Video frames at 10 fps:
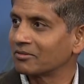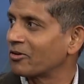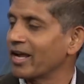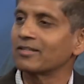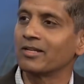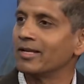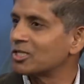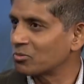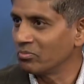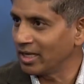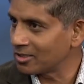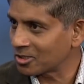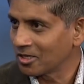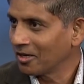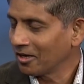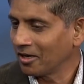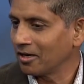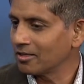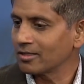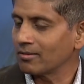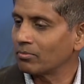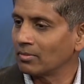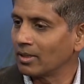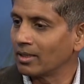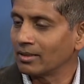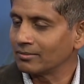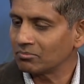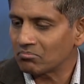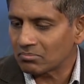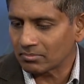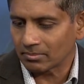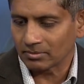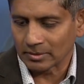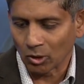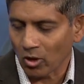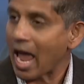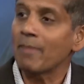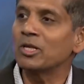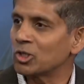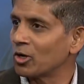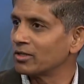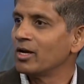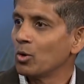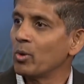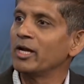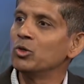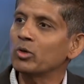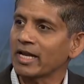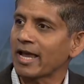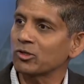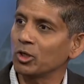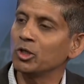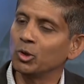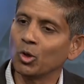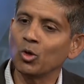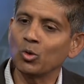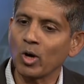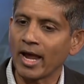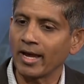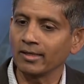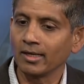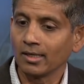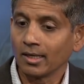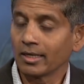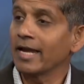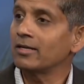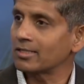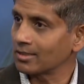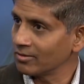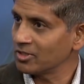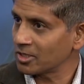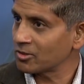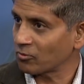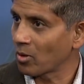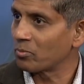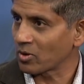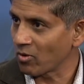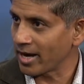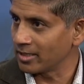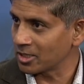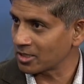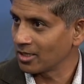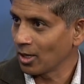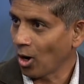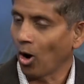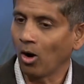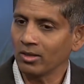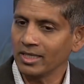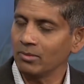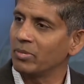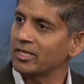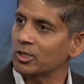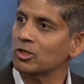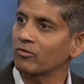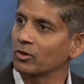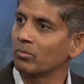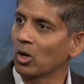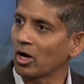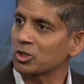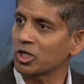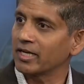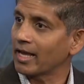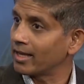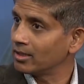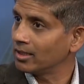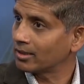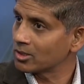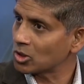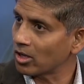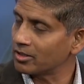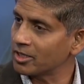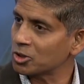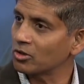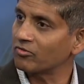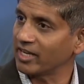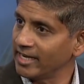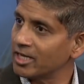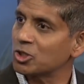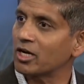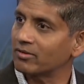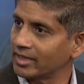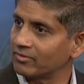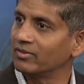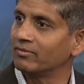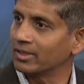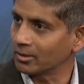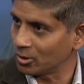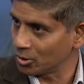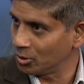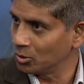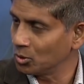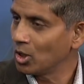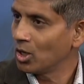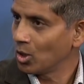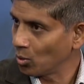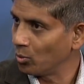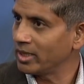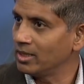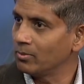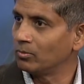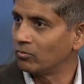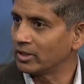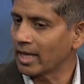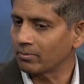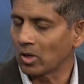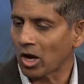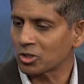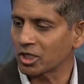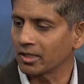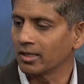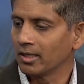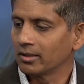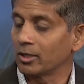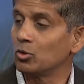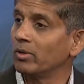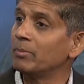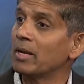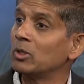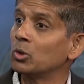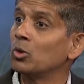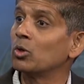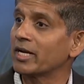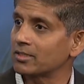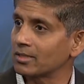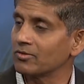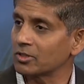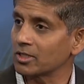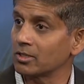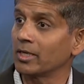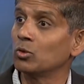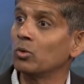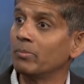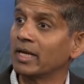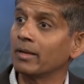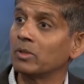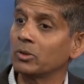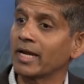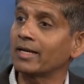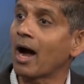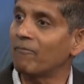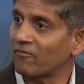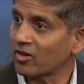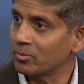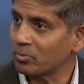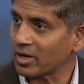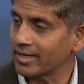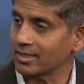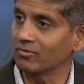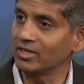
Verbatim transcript: Craigslist meets uh, uh, you know, Amazon, where you can actually go and get services from providers mm-hmm. on the basis of your blockchain and the consolidation of E H R that we will do with the with that blockchain, that you will be able to go get services, that you will be able to get upfront pricing.